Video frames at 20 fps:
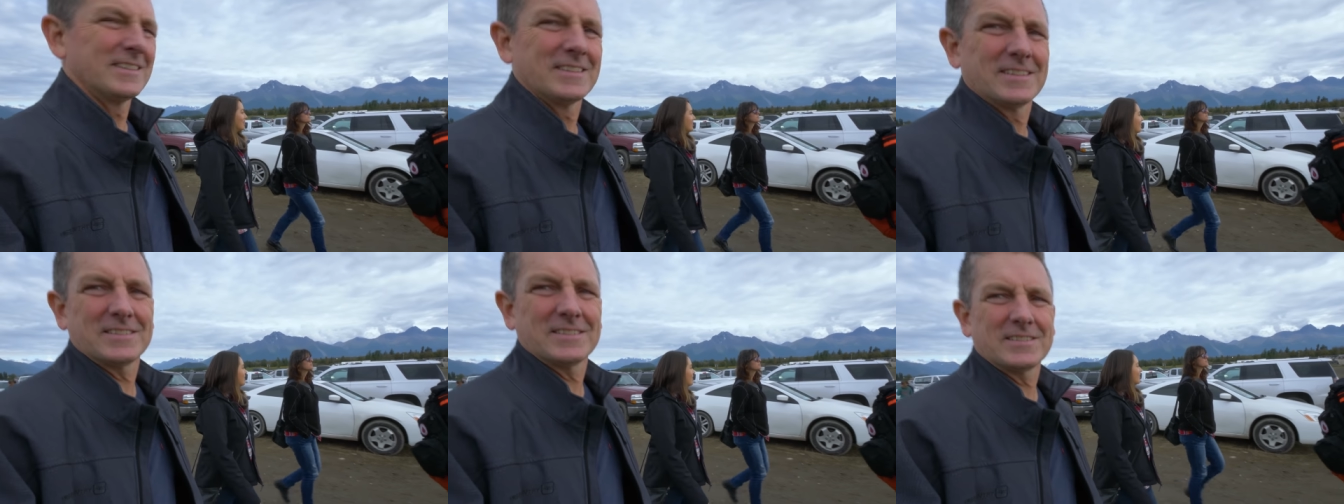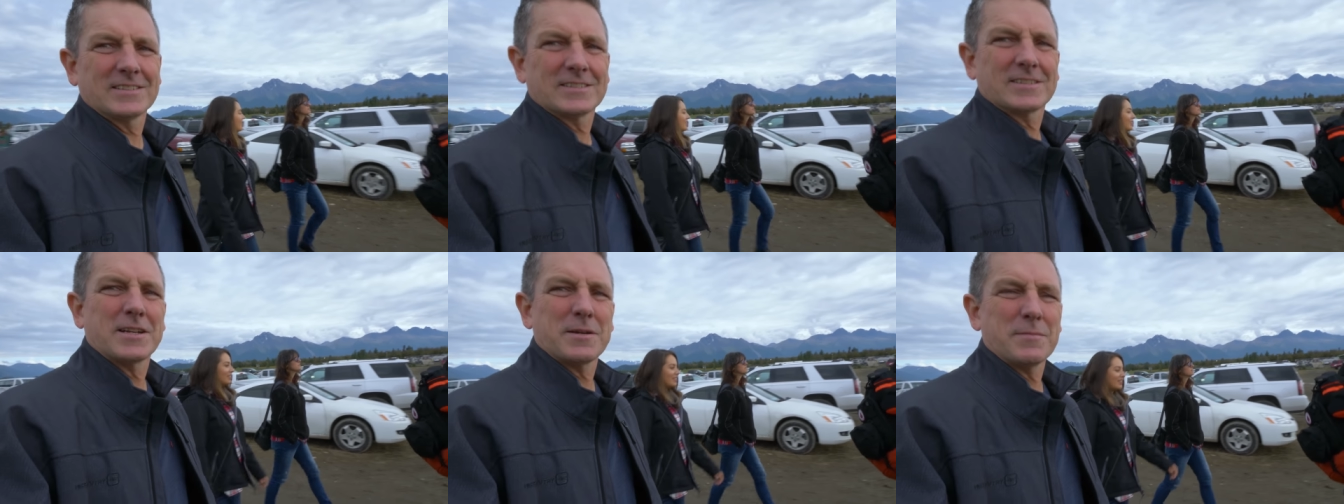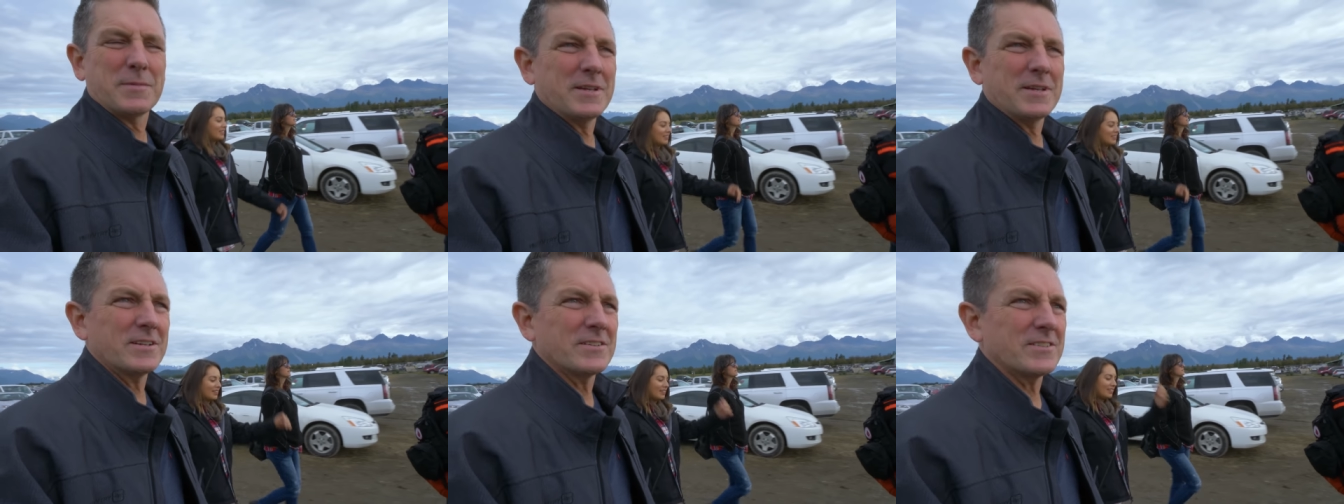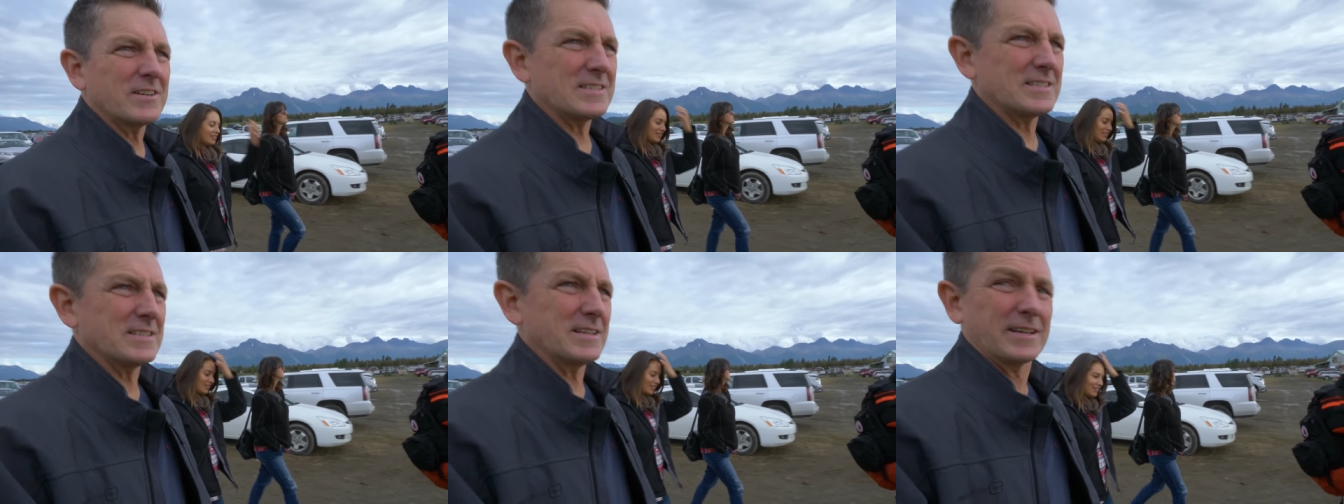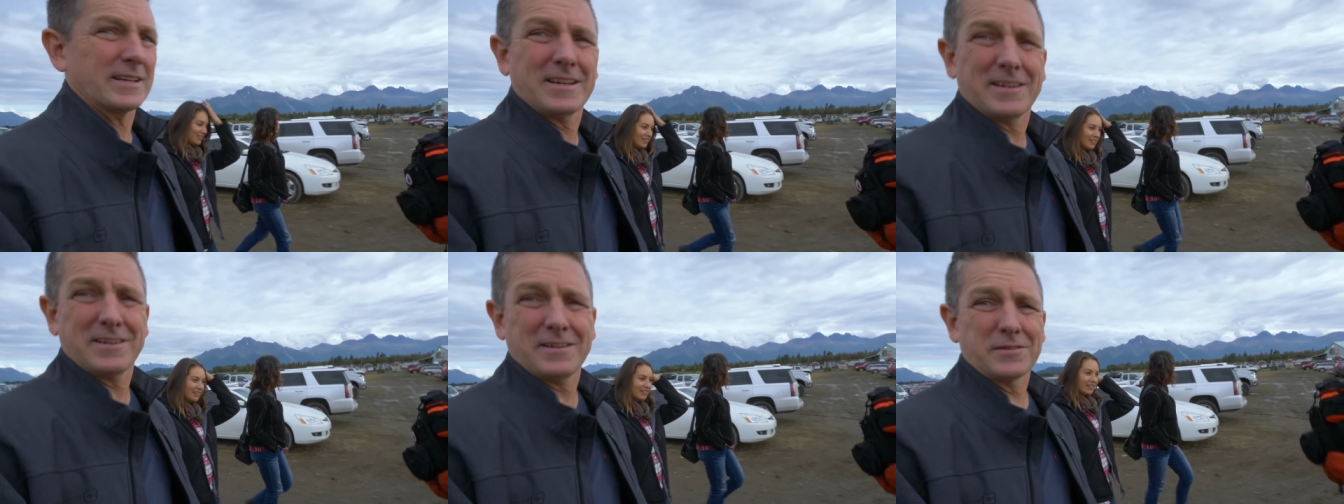This is gonna be
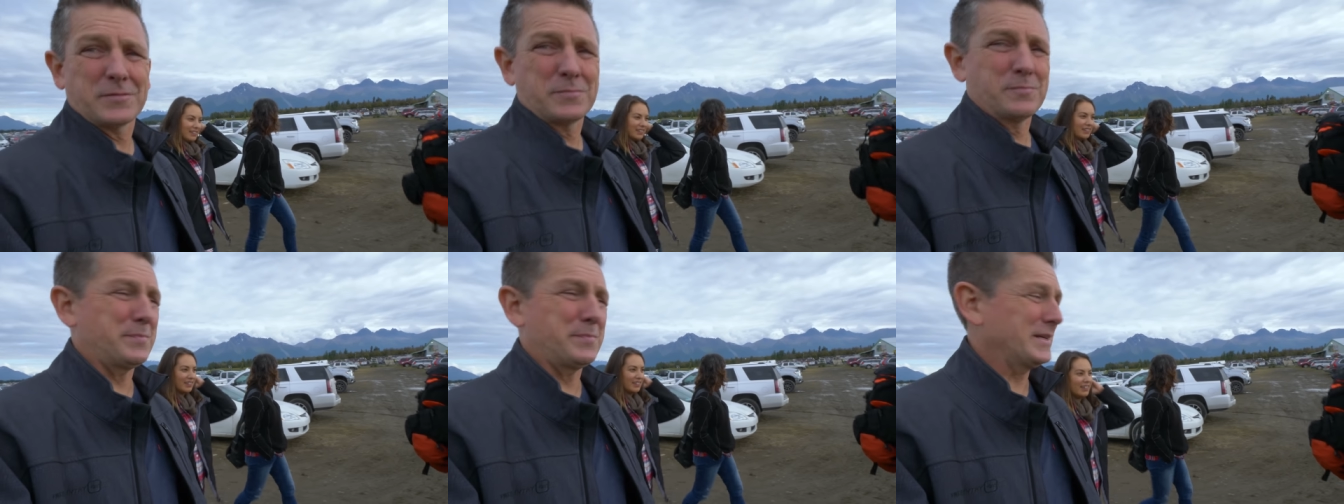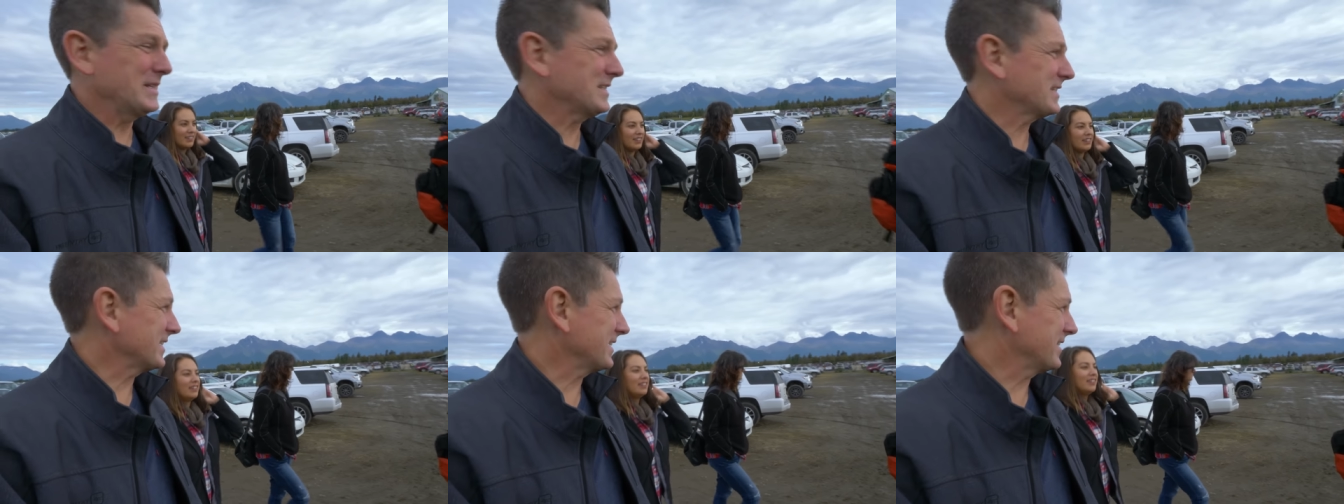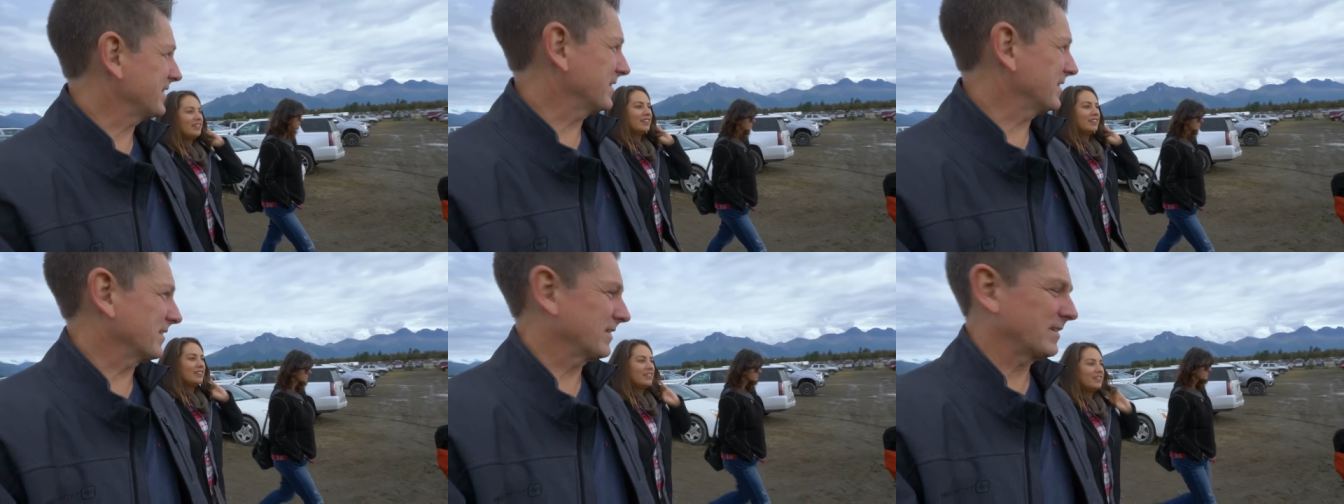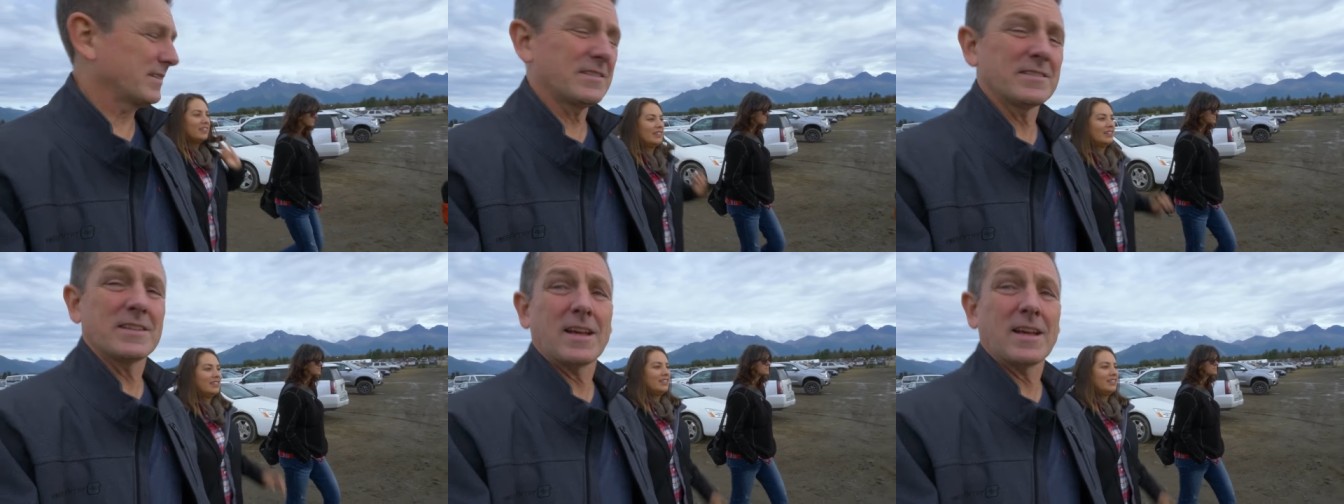interesting. It is busy here. There's